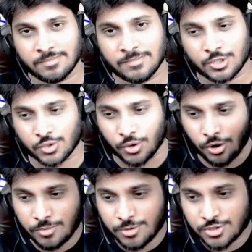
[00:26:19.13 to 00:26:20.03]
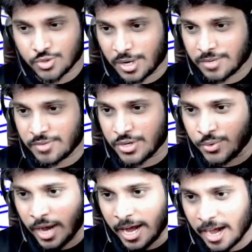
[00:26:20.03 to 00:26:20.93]
So almost whatever you
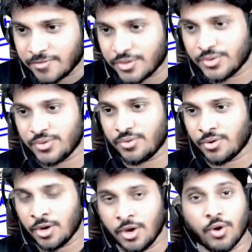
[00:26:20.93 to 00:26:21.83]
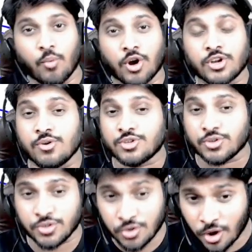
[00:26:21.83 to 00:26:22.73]
have to do, what you should
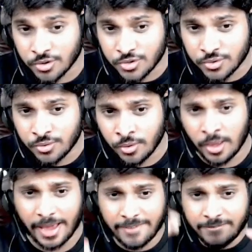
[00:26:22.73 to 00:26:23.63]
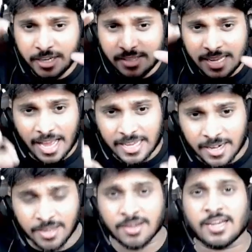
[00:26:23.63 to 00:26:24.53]
not do, everything I
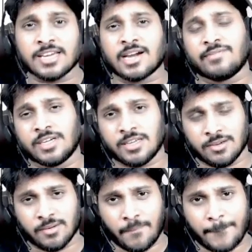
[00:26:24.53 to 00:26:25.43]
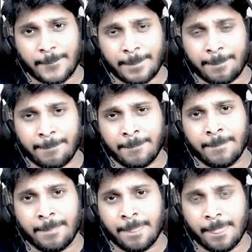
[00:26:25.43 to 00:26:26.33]
clearly covered here.
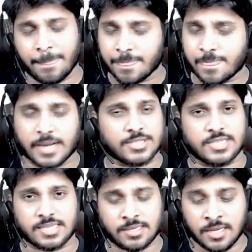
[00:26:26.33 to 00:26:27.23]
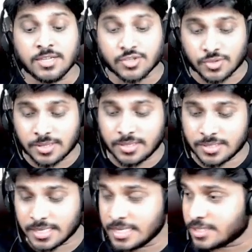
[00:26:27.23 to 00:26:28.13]
That's it. So this
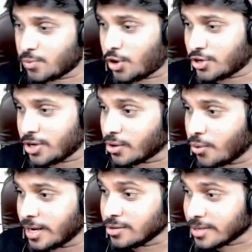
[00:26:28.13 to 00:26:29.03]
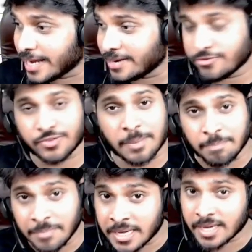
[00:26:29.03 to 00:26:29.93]
is what you're going to get from
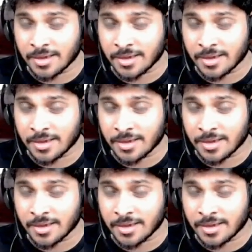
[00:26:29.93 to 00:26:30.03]
me.